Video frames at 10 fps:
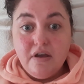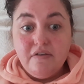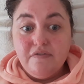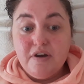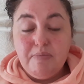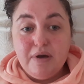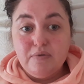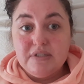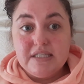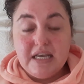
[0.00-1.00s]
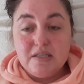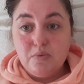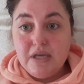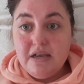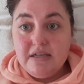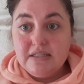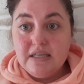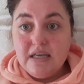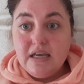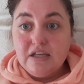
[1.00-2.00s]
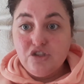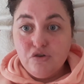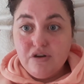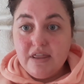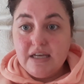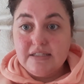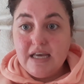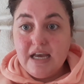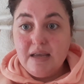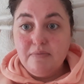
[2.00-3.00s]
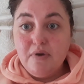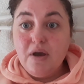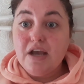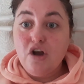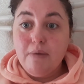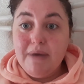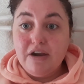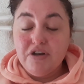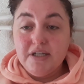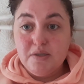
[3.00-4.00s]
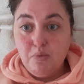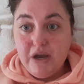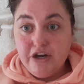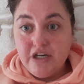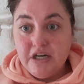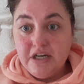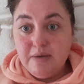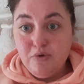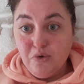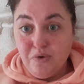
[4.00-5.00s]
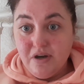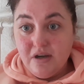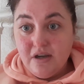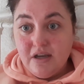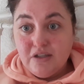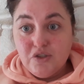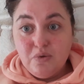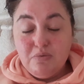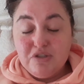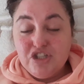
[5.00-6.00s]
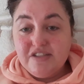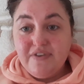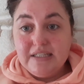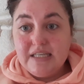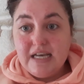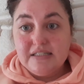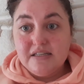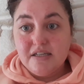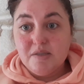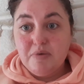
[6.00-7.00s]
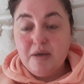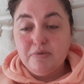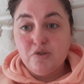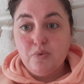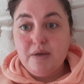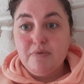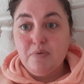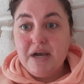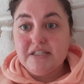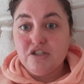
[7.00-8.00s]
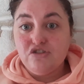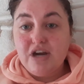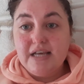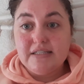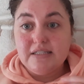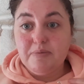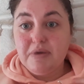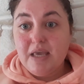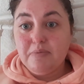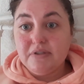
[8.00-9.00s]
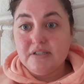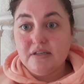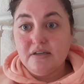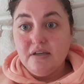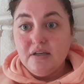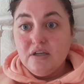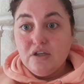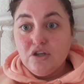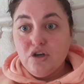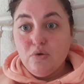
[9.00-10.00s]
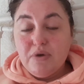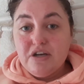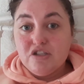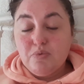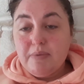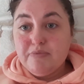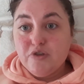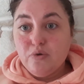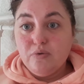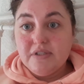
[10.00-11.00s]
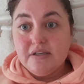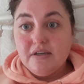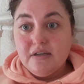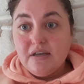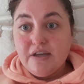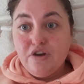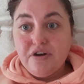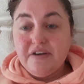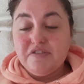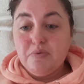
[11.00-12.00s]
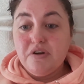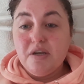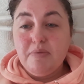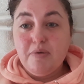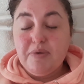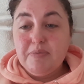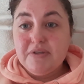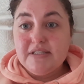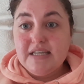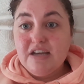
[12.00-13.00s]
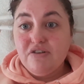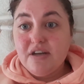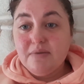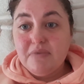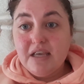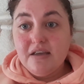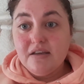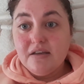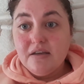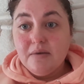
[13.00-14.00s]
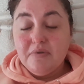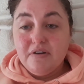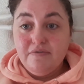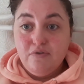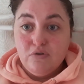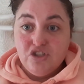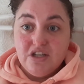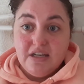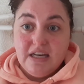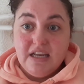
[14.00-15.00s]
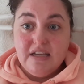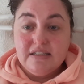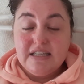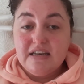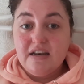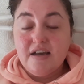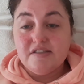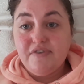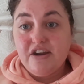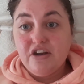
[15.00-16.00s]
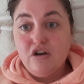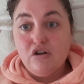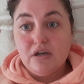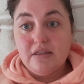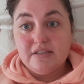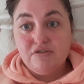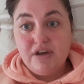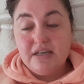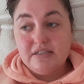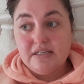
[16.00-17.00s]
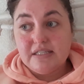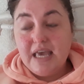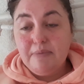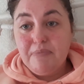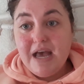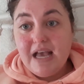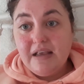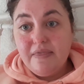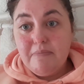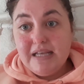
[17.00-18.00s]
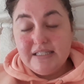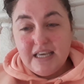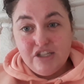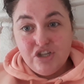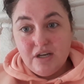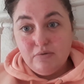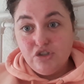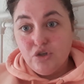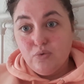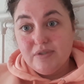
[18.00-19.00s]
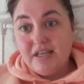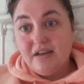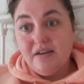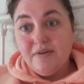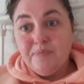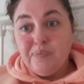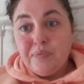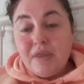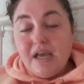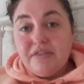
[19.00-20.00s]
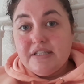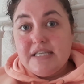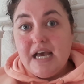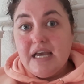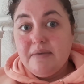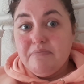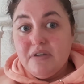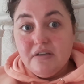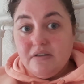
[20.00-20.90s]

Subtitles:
for about 6 weeks, and during that time I got married and went on honeymoon. So it was just fantastic to be able to wear my wedding dress and to be able to, wear a swimsuit and not have to worry about people staring at me. But unfortunately it didn't last very long, and the psoriasis came back, and the medication I was using at the time